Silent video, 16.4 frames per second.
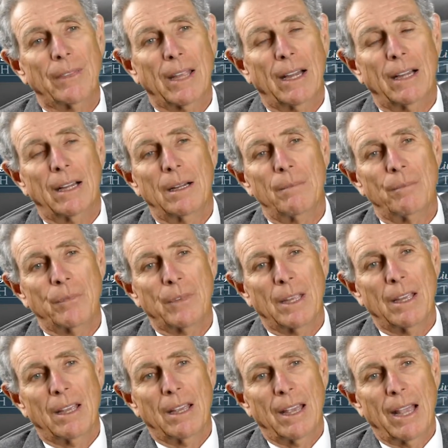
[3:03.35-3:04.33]
Um,
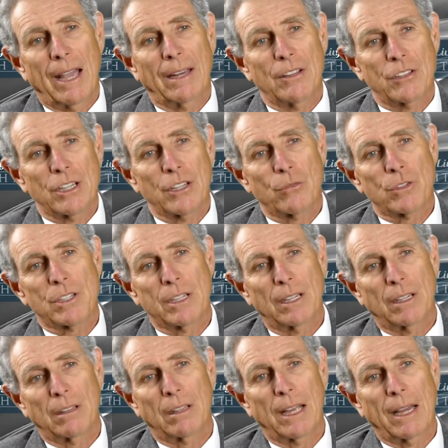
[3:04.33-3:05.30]
and it's
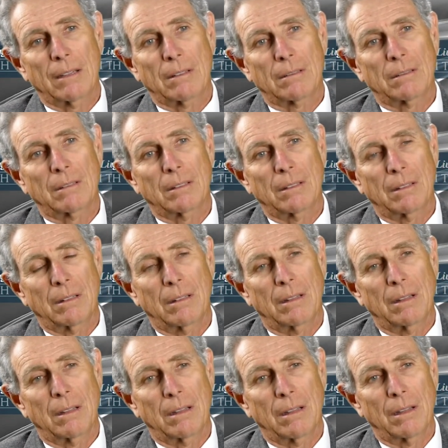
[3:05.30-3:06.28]
interesting that
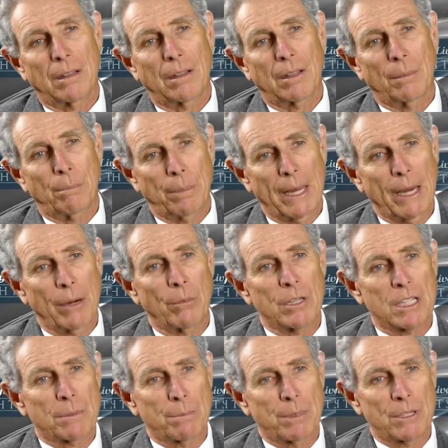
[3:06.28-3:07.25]
the
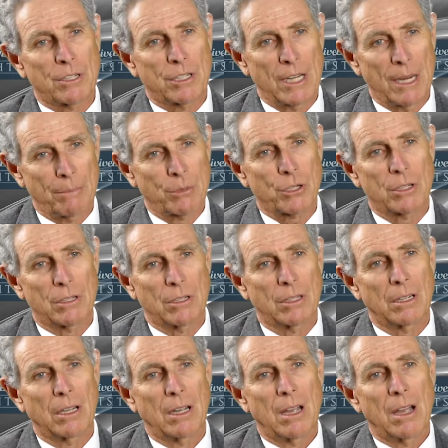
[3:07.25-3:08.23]
parents'
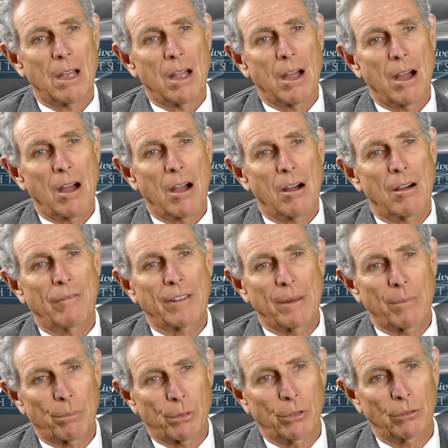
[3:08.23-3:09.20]
perception of
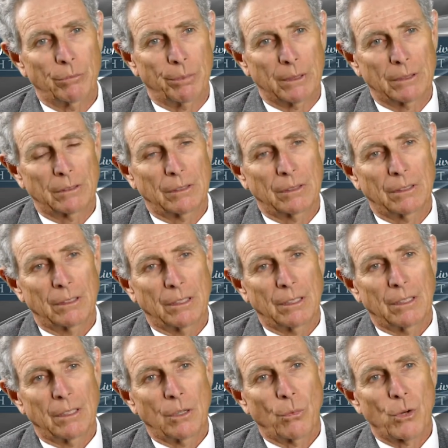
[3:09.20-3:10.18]
improvement
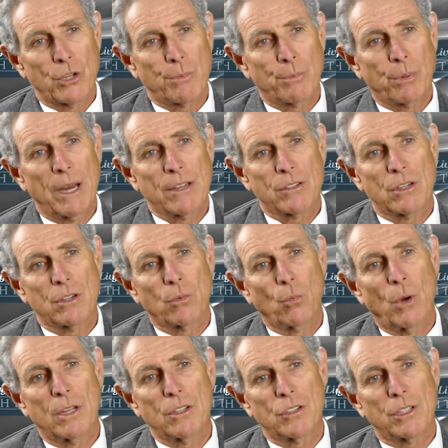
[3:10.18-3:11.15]
was present
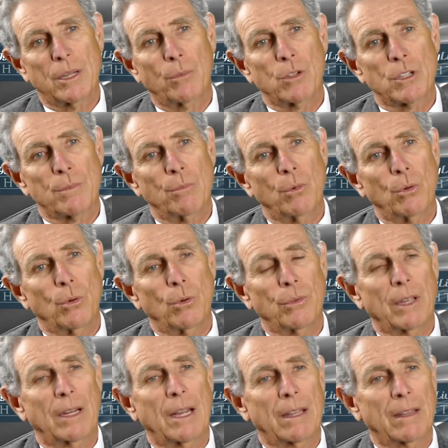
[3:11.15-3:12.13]
once there was more
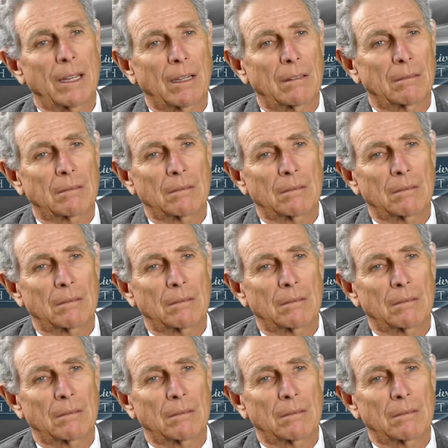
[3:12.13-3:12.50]
than, I think,